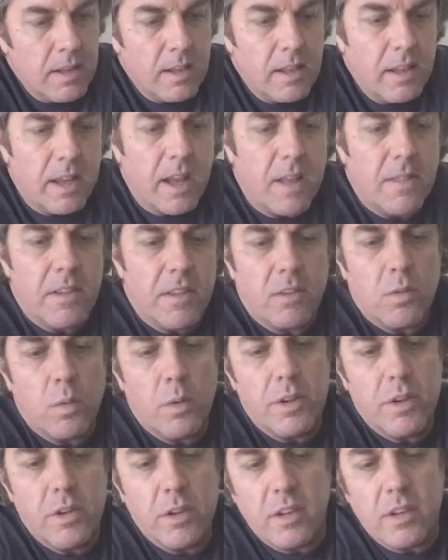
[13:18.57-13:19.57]
Like on this
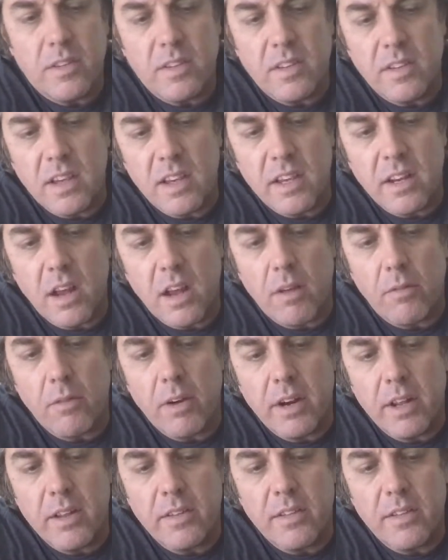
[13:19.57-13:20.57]
one, you can see it
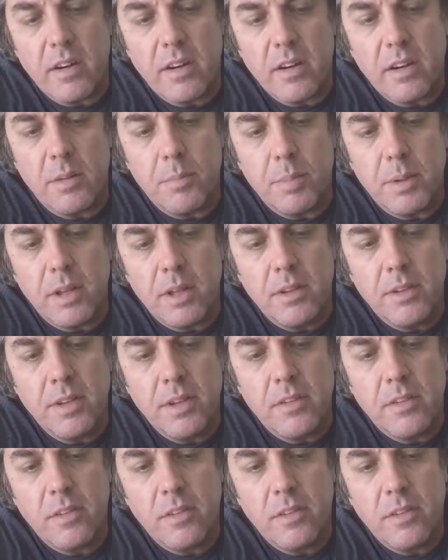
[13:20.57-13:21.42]
already starting to build.